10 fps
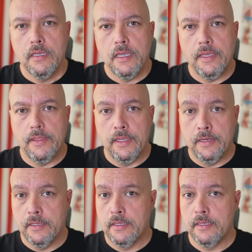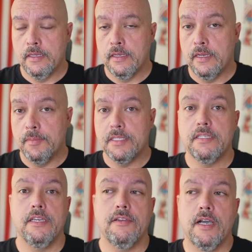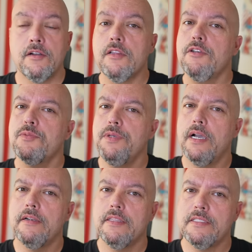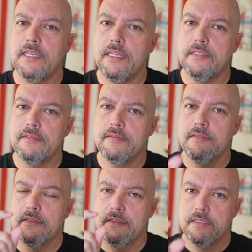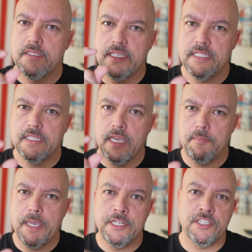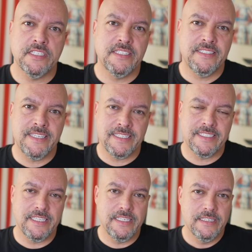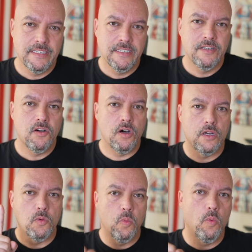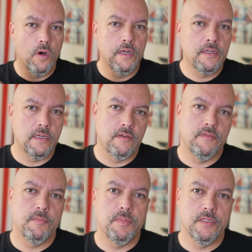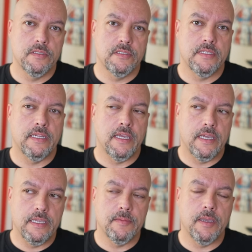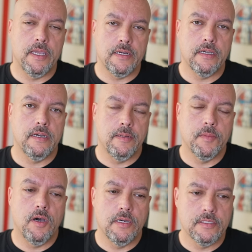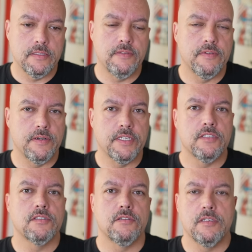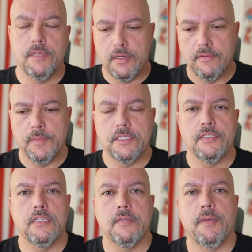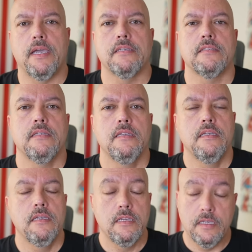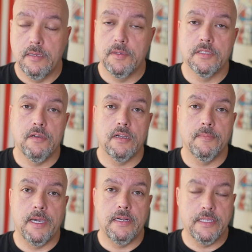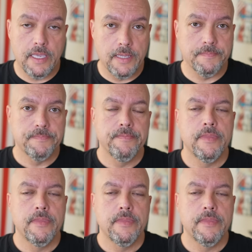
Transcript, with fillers: And then I'm going to tell you how close we are in the Senate to get to that magic 60 on one of the bills that I am I'm honestly very concerned about. I've mentioned it in the past, and I'm going to talk about it again.